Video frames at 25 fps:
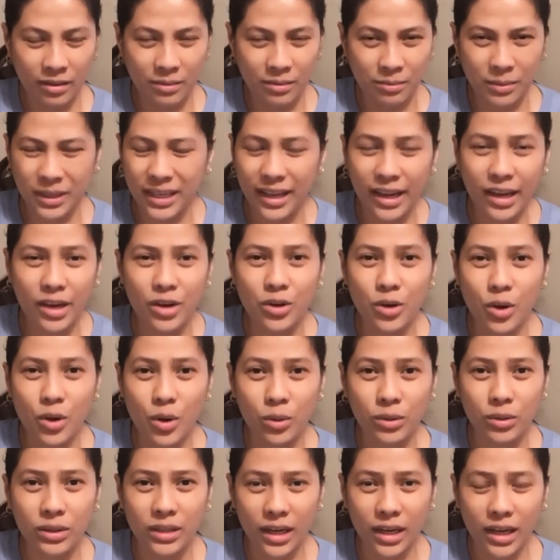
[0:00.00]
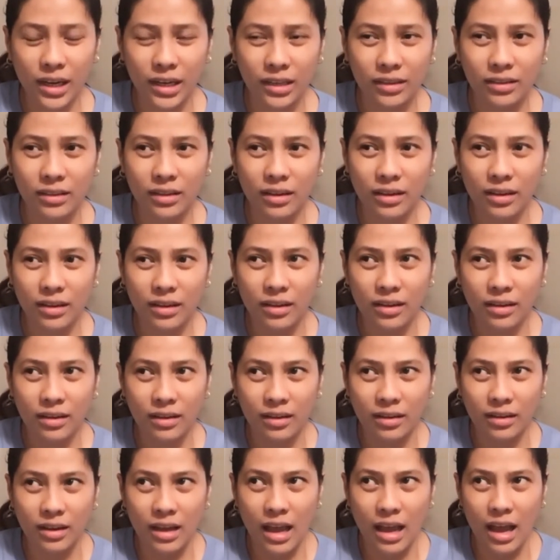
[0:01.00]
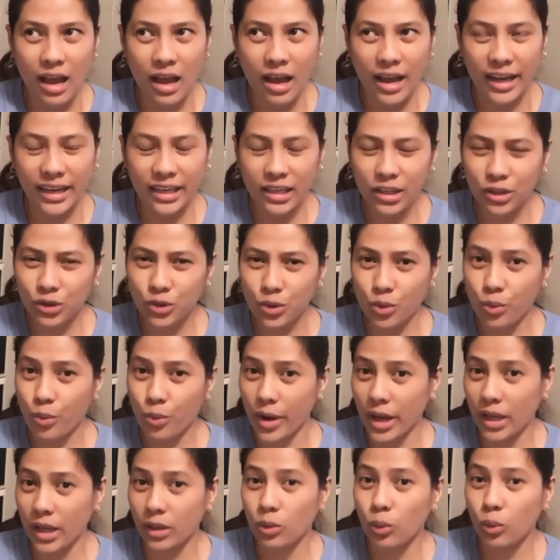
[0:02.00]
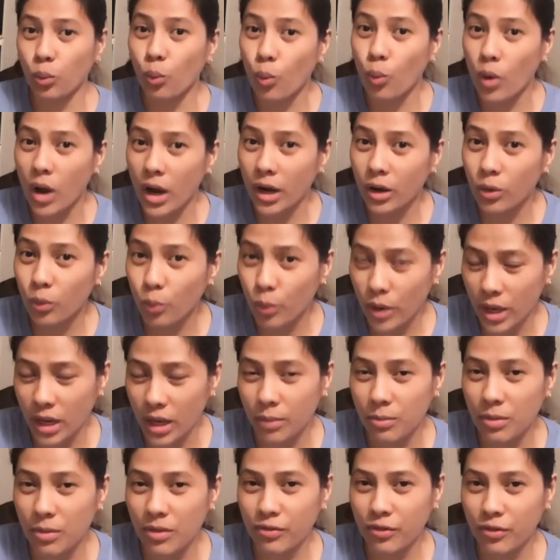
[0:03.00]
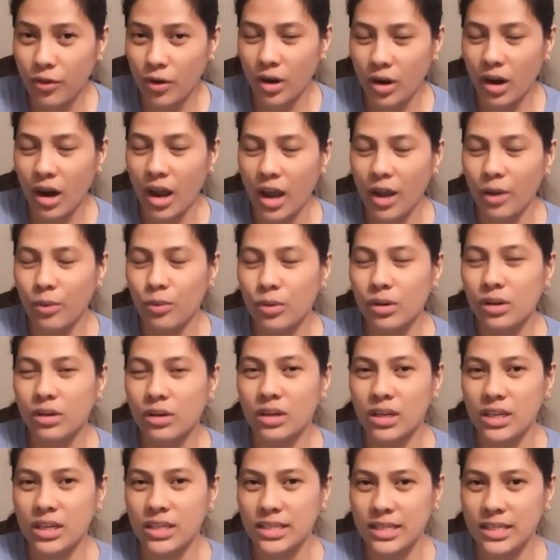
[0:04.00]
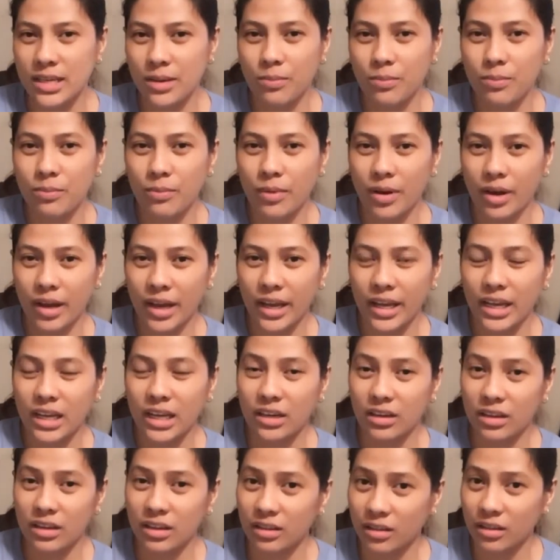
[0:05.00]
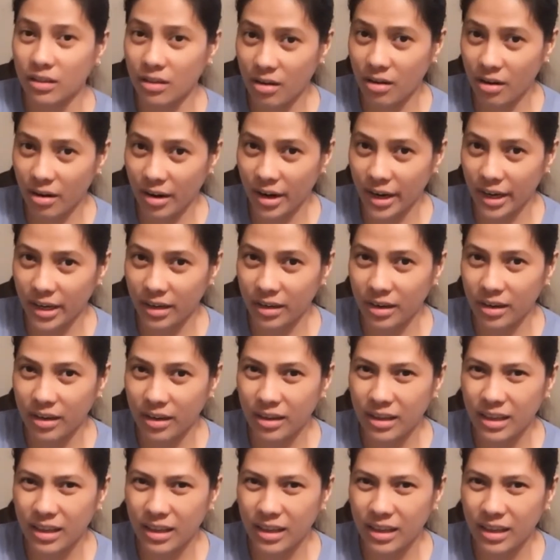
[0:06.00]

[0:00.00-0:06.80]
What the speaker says: But I know that I need to wait 1 week before I will receive my green card.